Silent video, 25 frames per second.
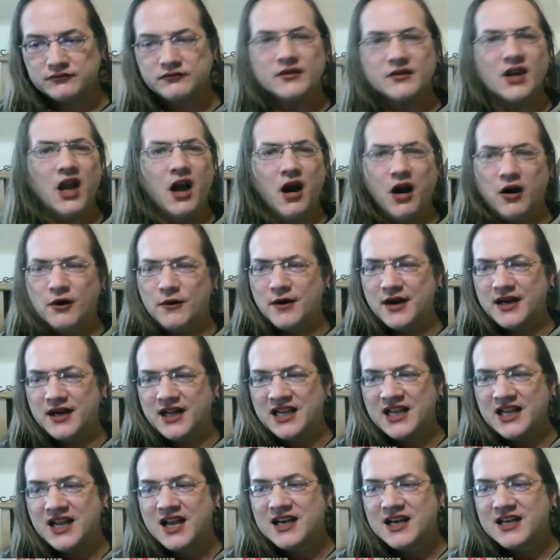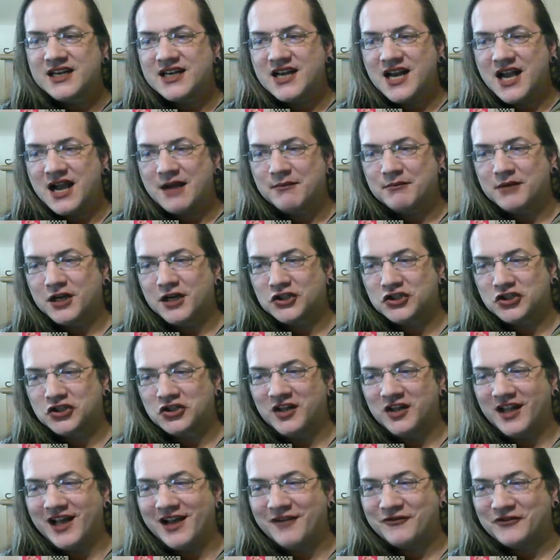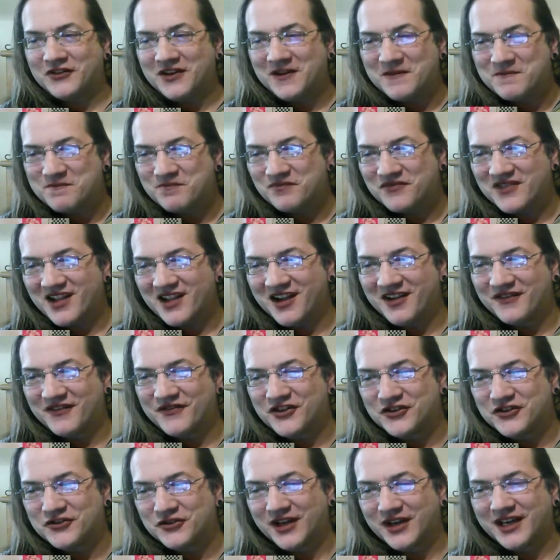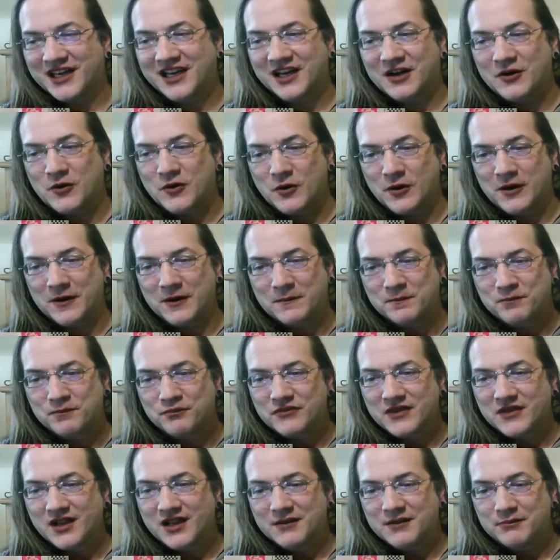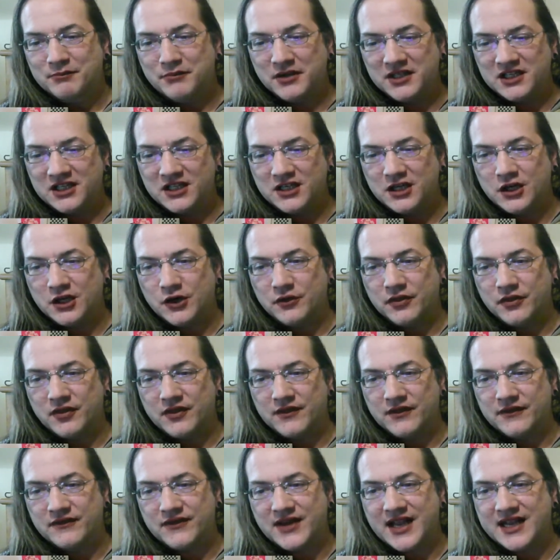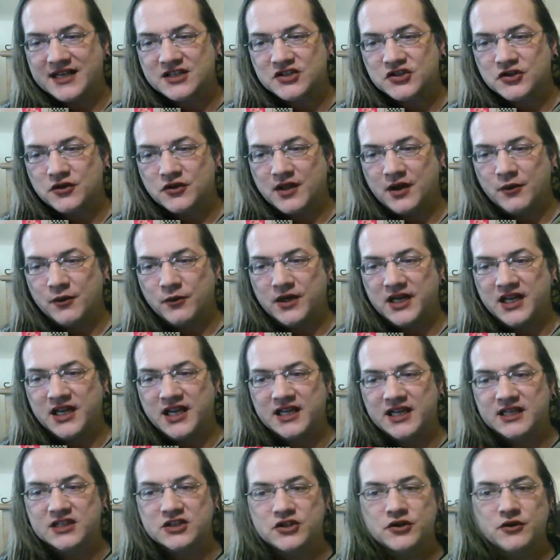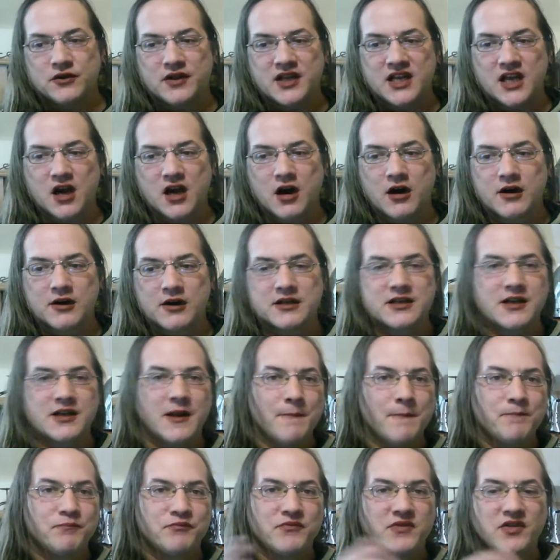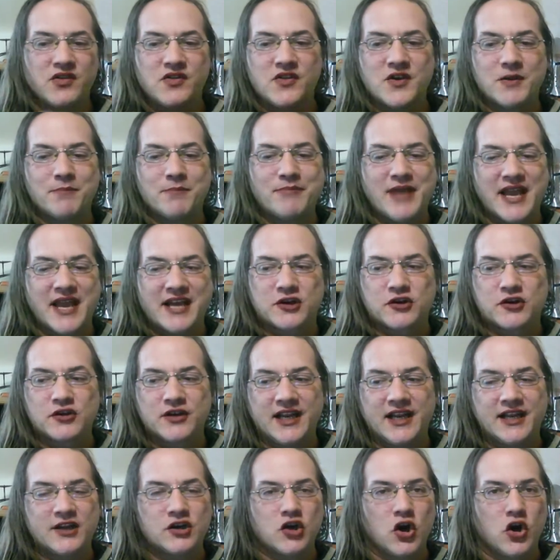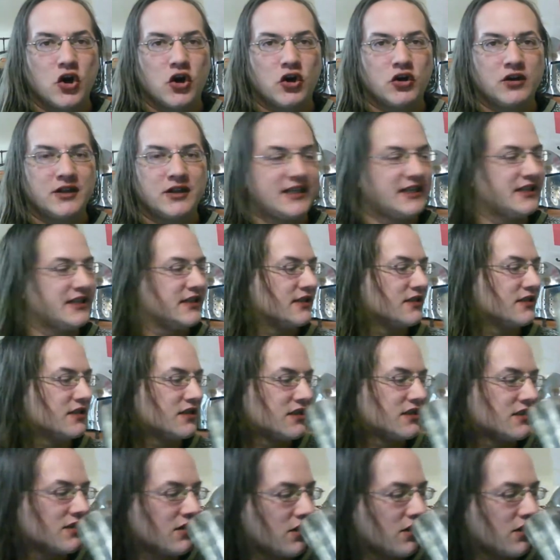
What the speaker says: Already, not much left of the drinking horn, but the faster that we get to the art, the better it all is.